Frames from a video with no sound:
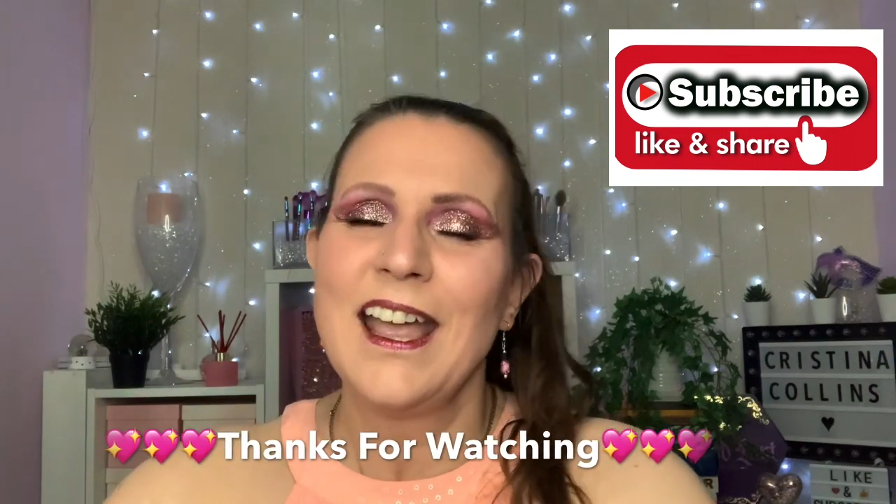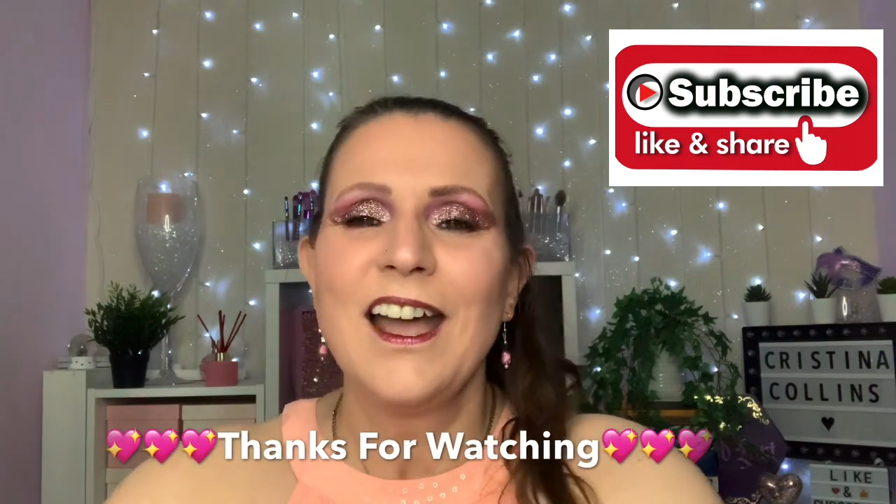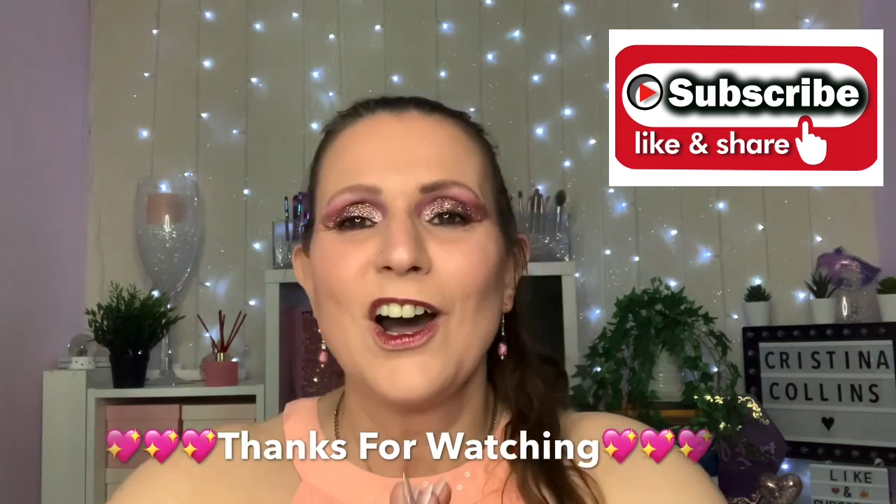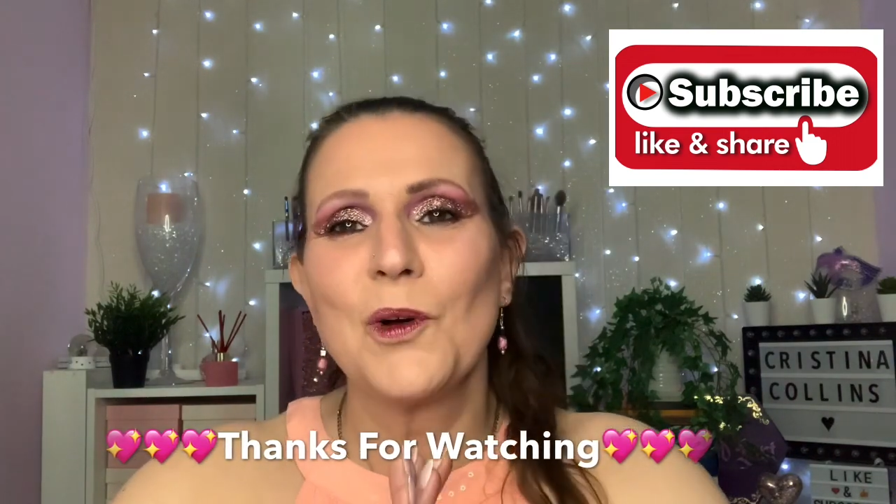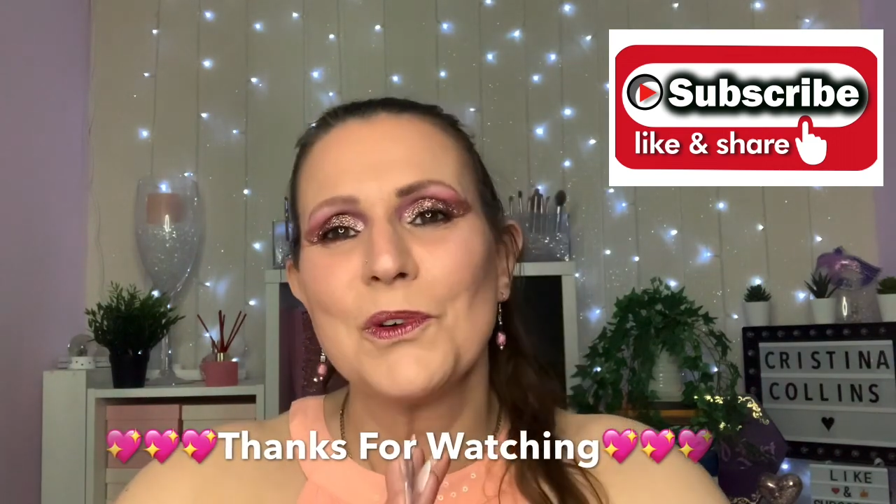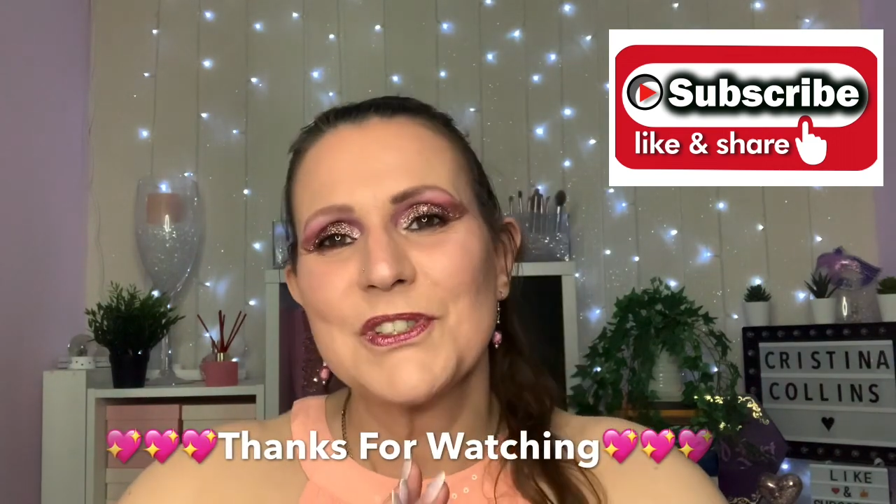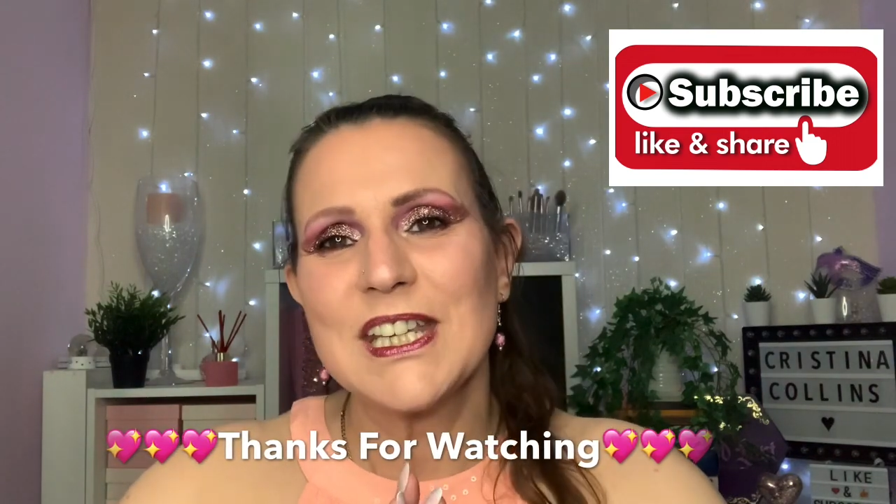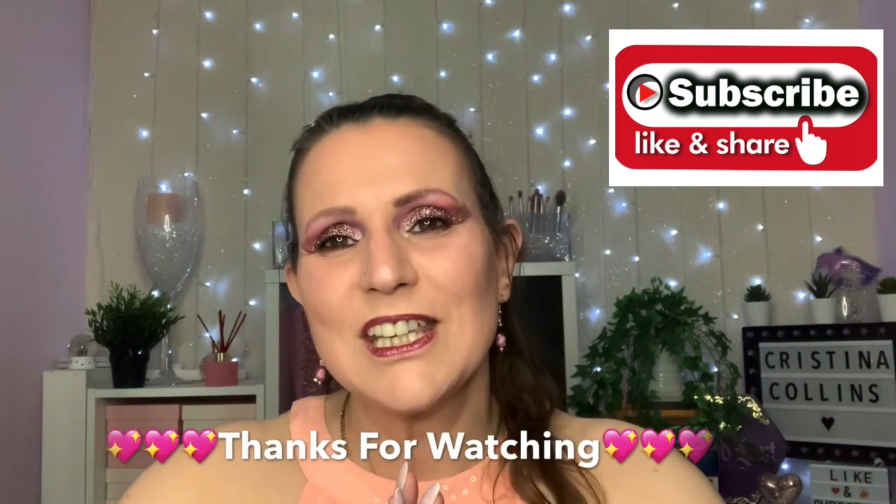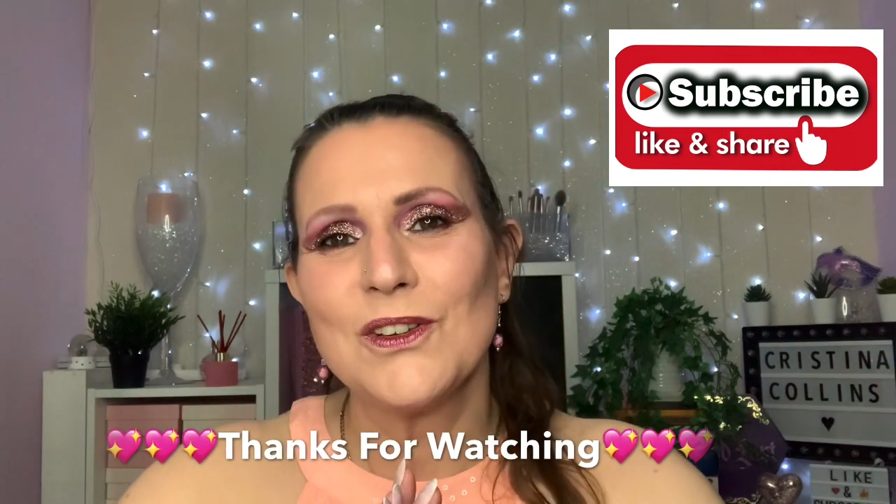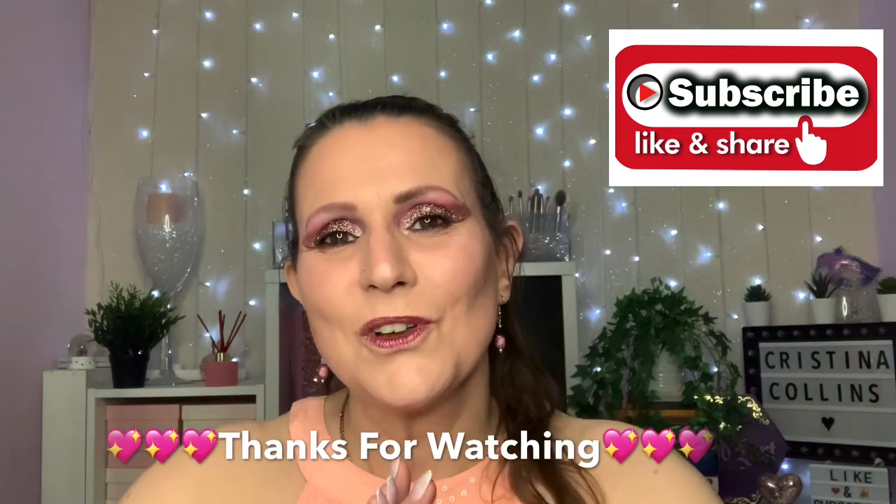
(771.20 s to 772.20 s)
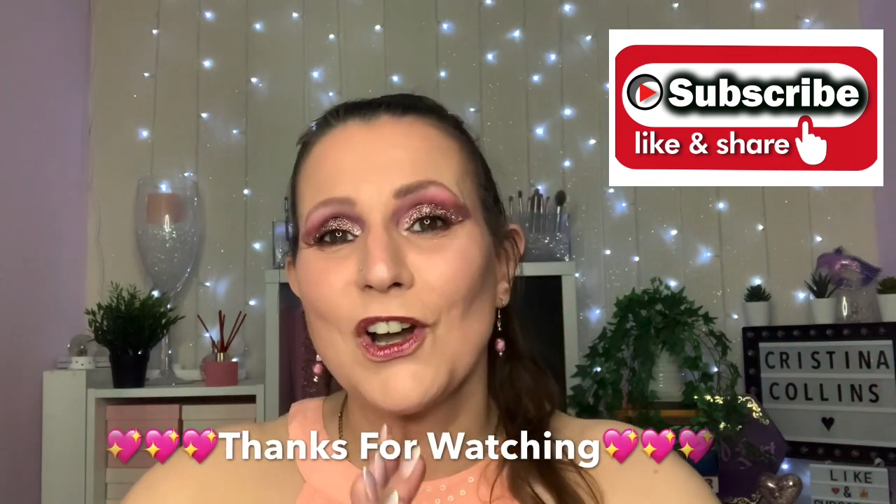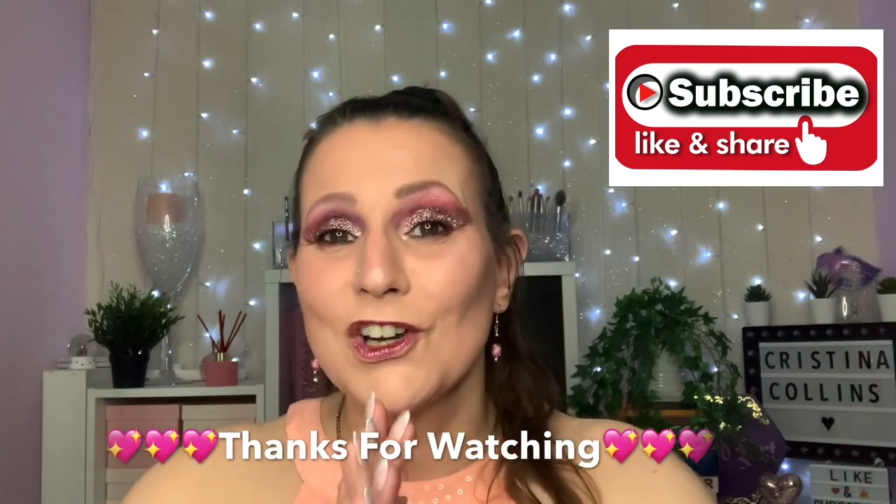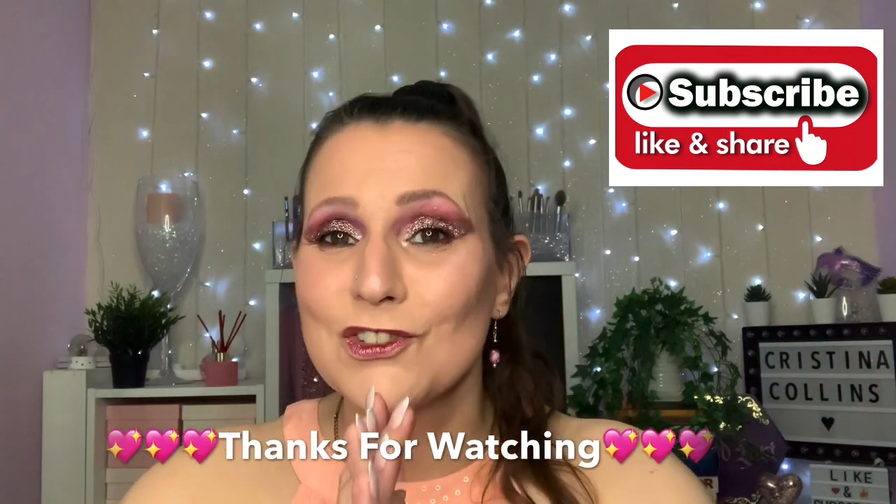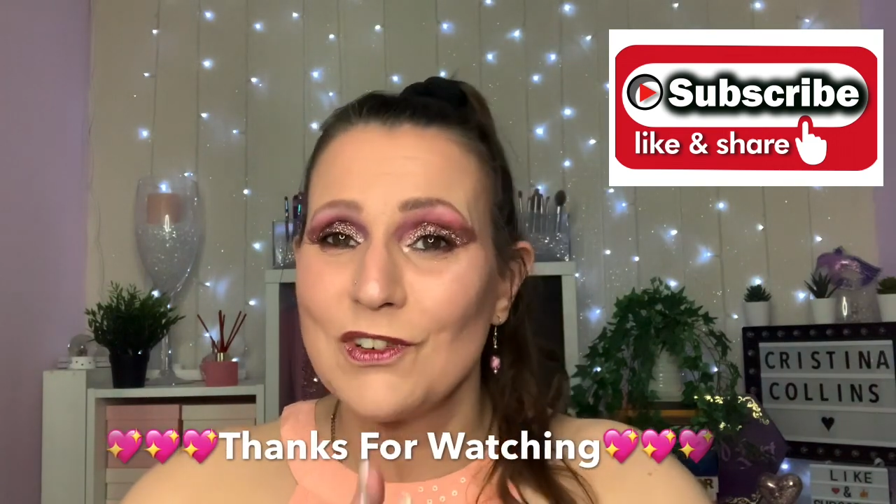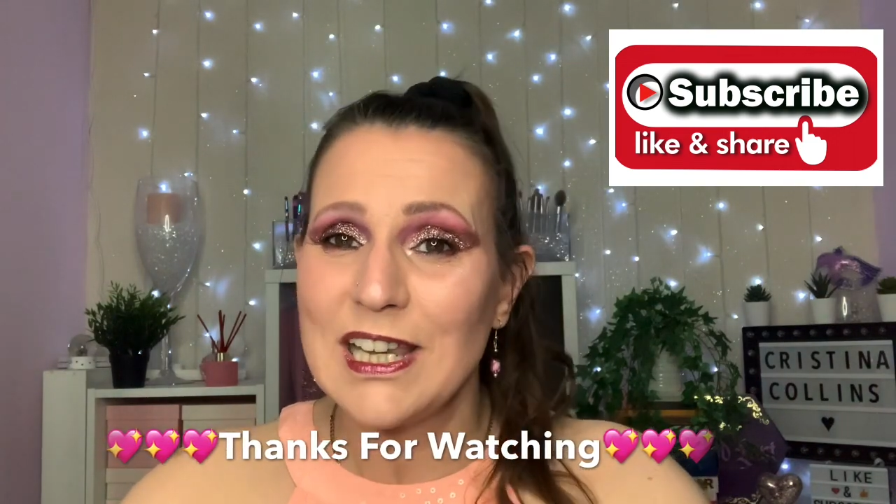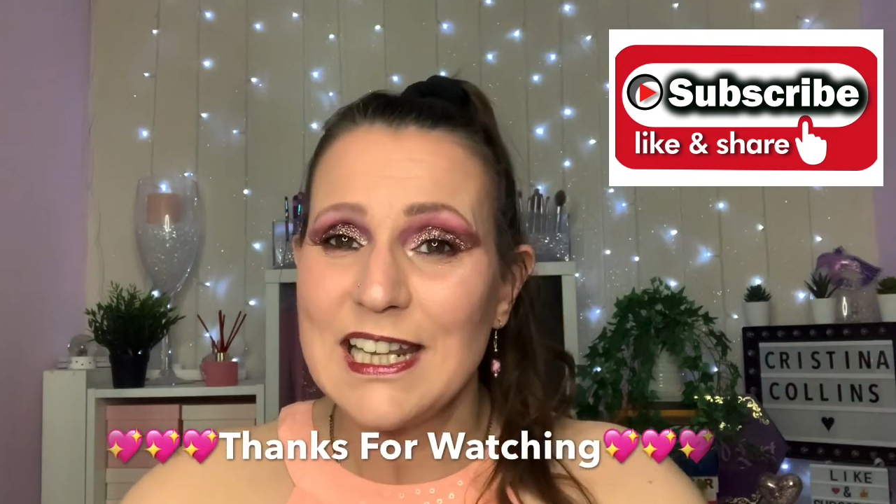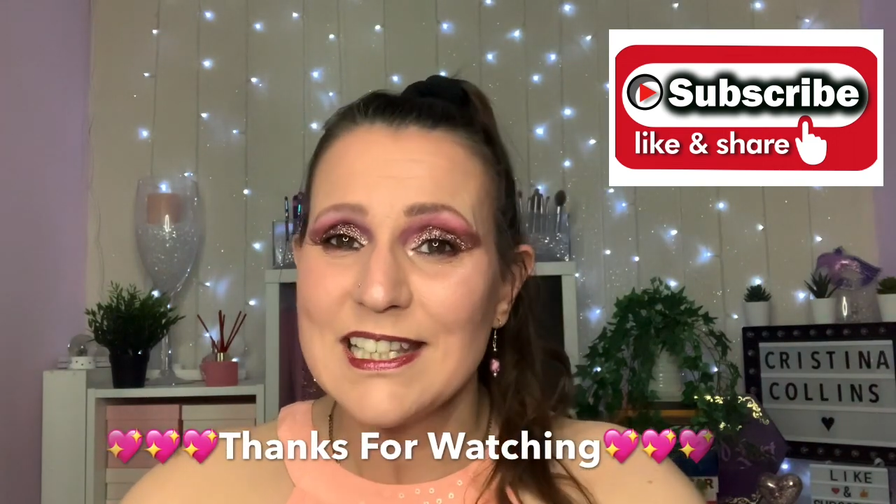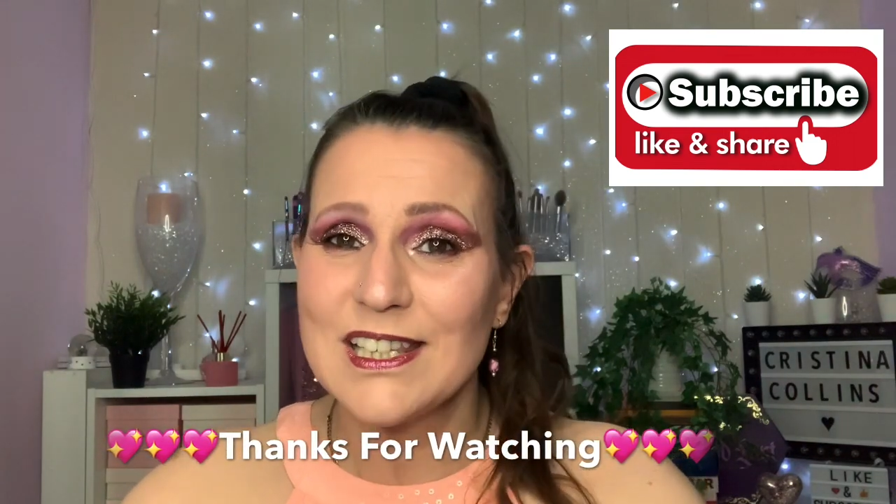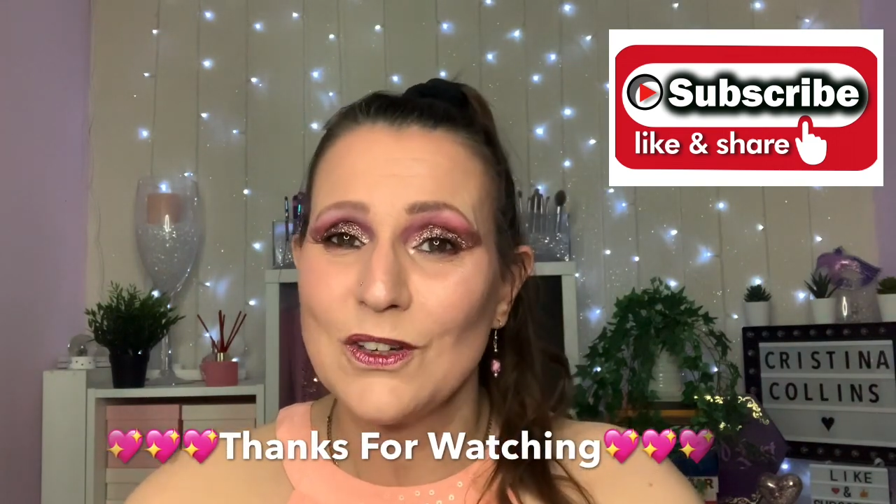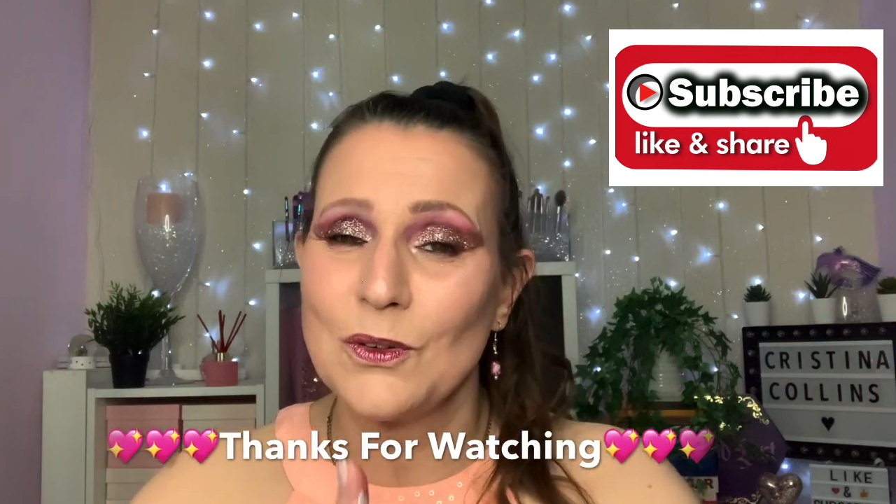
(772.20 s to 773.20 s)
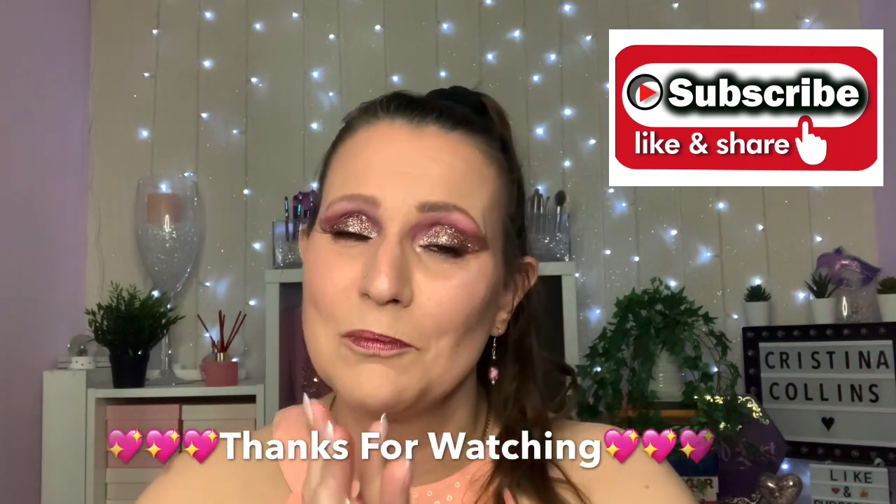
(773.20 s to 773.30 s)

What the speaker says: I will see you guys really soon.